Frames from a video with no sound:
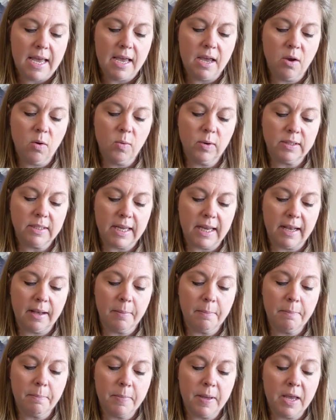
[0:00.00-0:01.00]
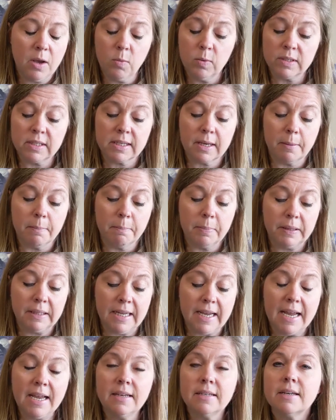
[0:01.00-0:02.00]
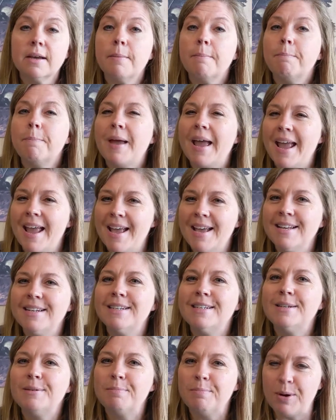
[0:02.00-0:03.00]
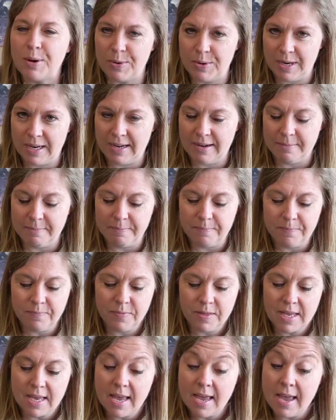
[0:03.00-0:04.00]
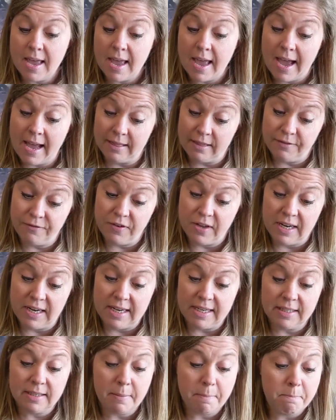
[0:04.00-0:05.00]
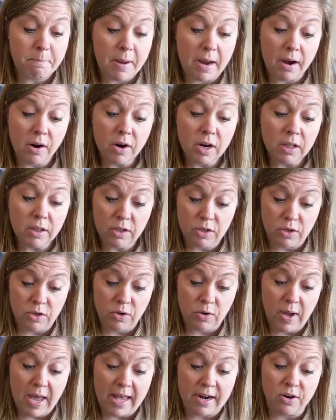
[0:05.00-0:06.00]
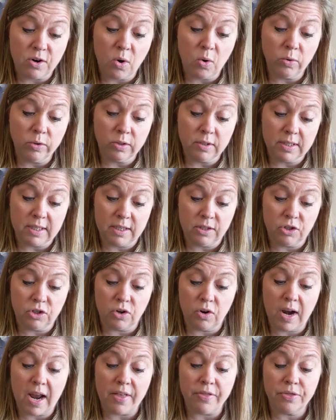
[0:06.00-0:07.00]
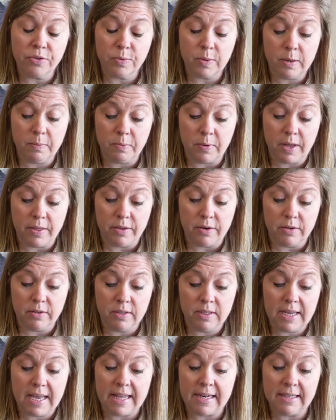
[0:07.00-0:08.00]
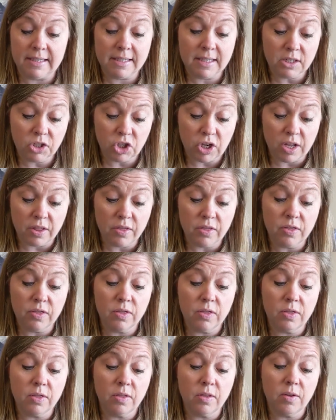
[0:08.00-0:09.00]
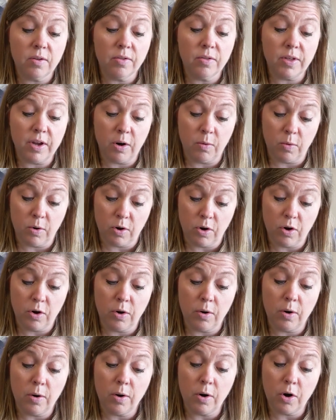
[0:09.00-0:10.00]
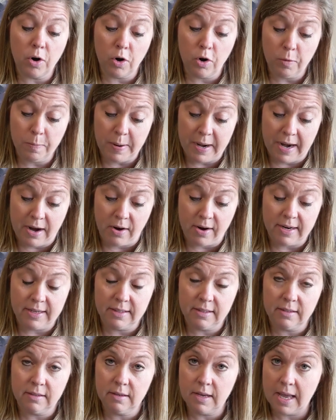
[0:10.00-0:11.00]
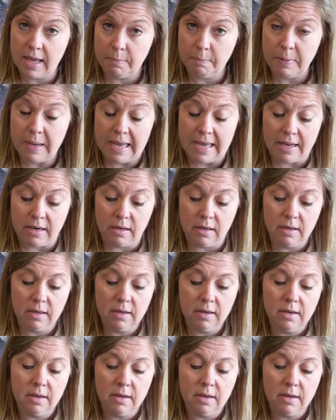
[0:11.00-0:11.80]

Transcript: It was complete pandemonium at the Finneys. Mary Lou had an older sister and 3 brothers. In addition, there were her parents and Ben.